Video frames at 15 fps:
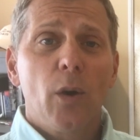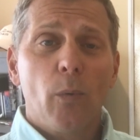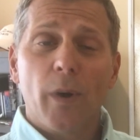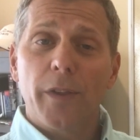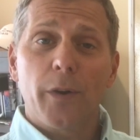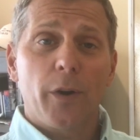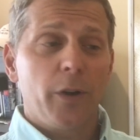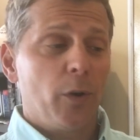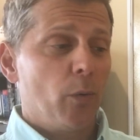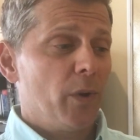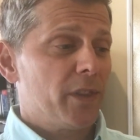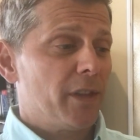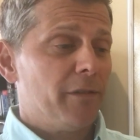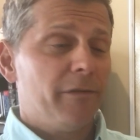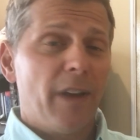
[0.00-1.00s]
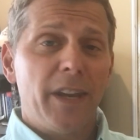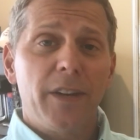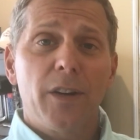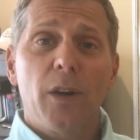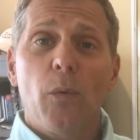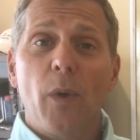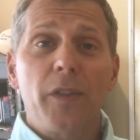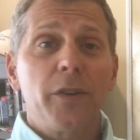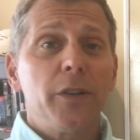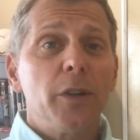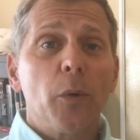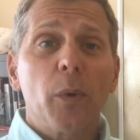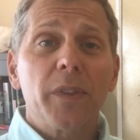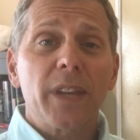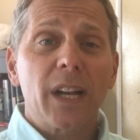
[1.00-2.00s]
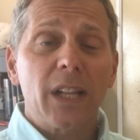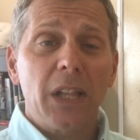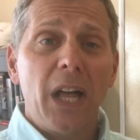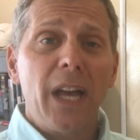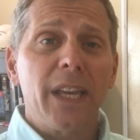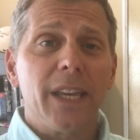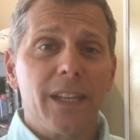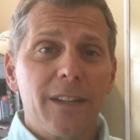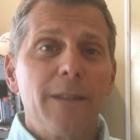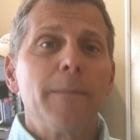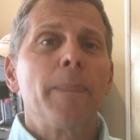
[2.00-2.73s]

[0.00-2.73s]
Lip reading: whether you're with a vendor, whether you're with a client,